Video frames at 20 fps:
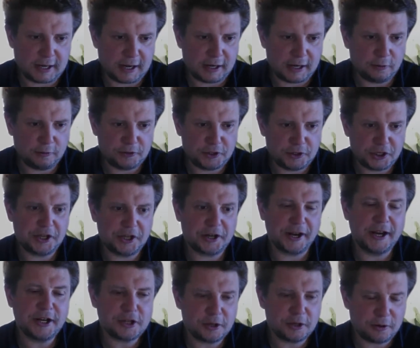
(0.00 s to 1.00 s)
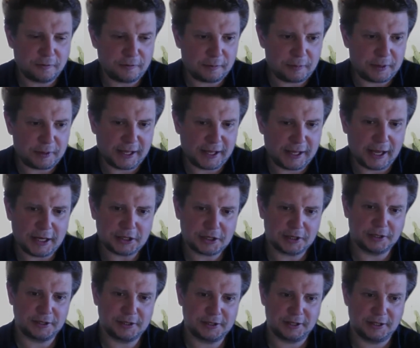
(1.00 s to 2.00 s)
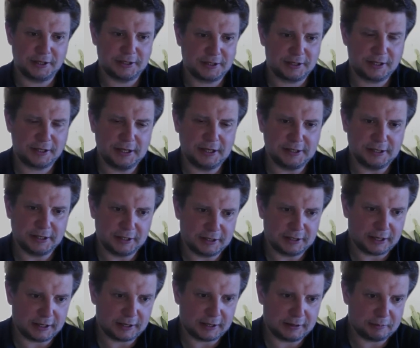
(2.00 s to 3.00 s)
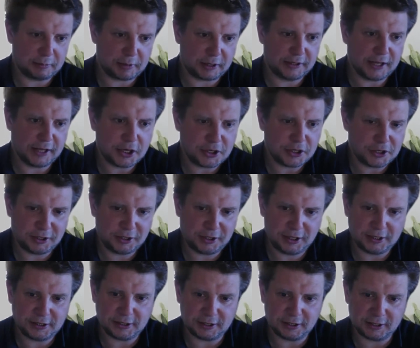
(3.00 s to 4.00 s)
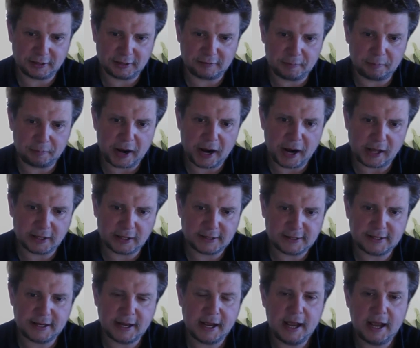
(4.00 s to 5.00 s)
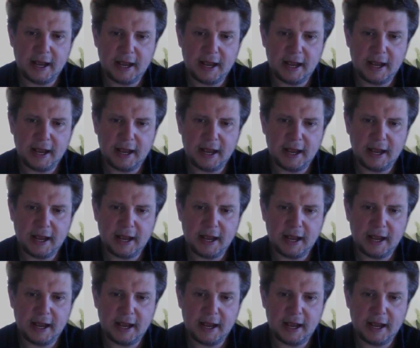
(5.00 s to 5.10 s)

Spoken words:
kind of generation of applications is hitting like production, hitting like the pilots,